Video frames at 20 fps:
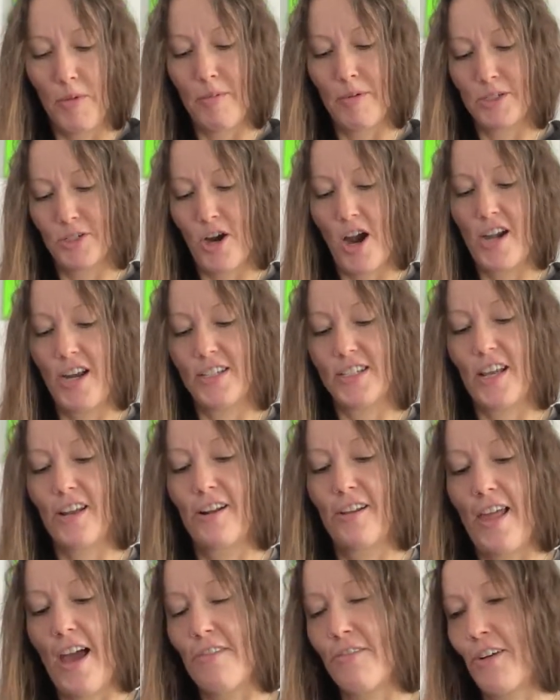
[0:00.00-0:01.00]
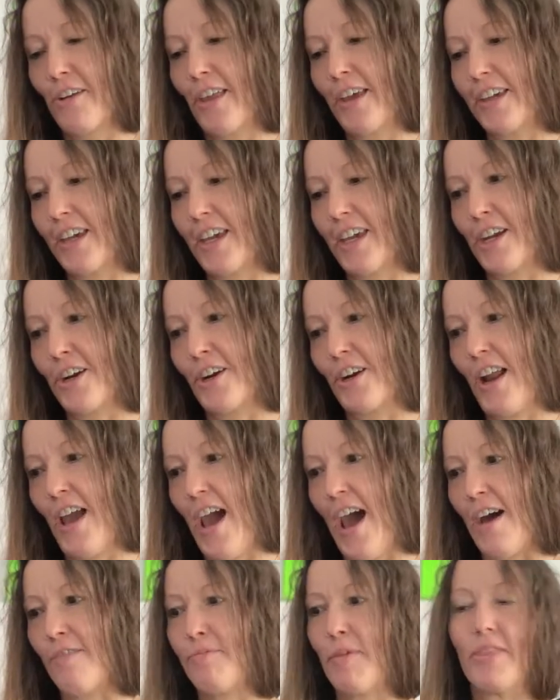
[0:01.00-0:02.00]
I've been trying to tell her that for like 1.5 years,
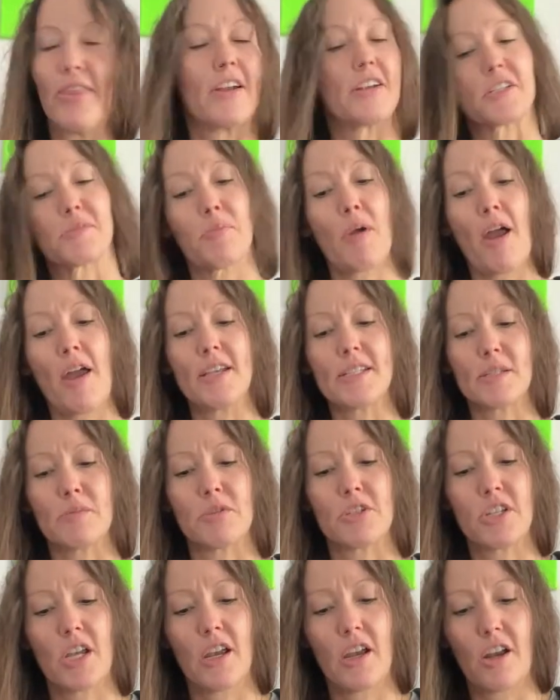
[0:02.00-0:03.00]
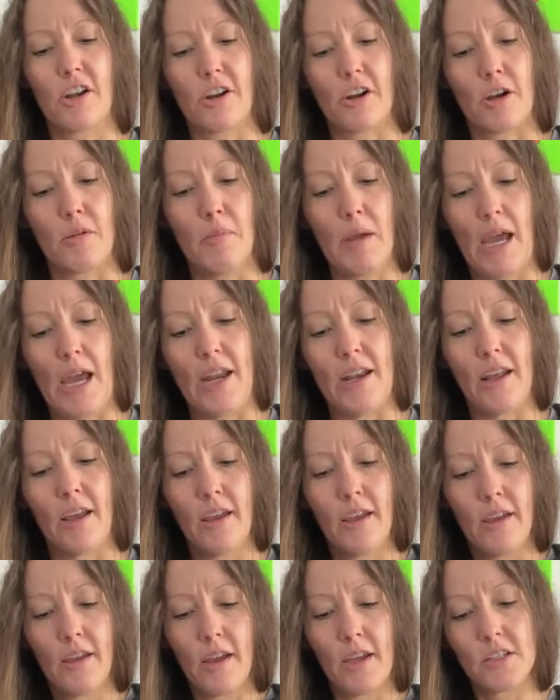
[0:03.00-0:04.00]
but there's probably some shit under her bed.
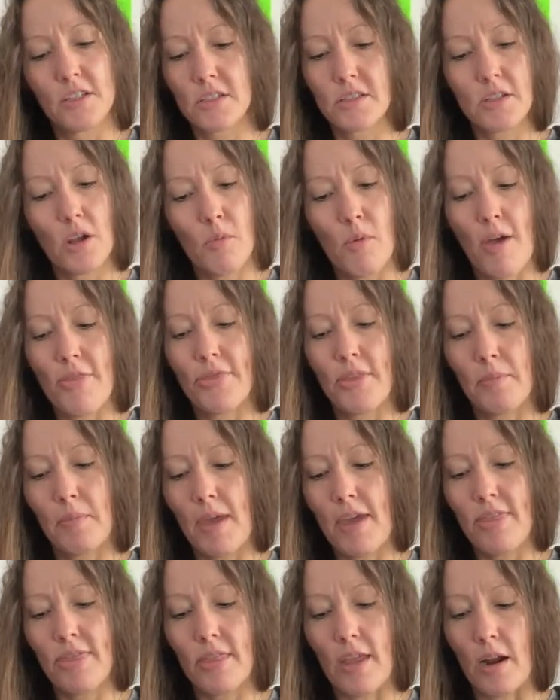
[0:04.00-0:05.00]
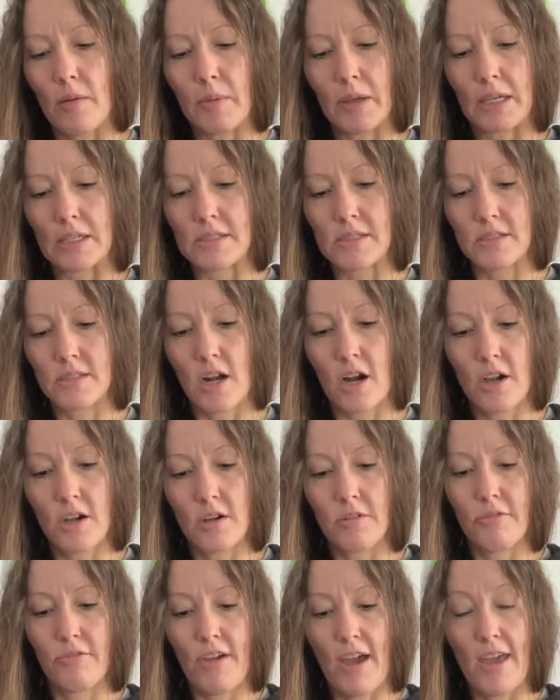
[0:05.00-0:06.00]
Just don't want them in there because it's harder
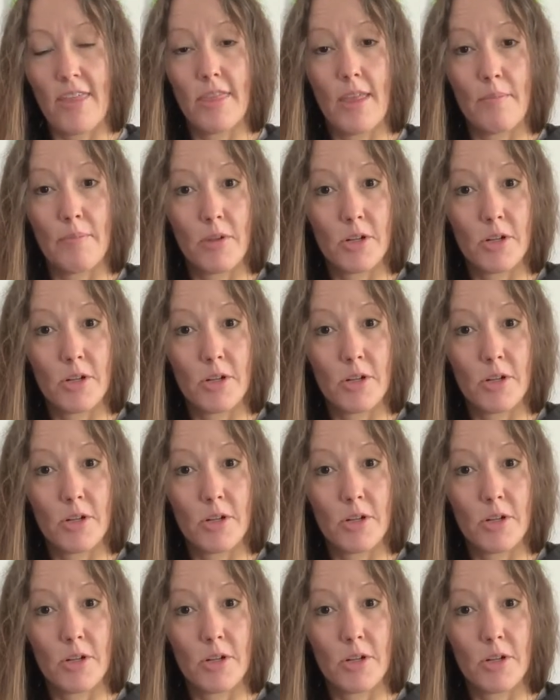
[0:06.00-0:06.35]
to find them.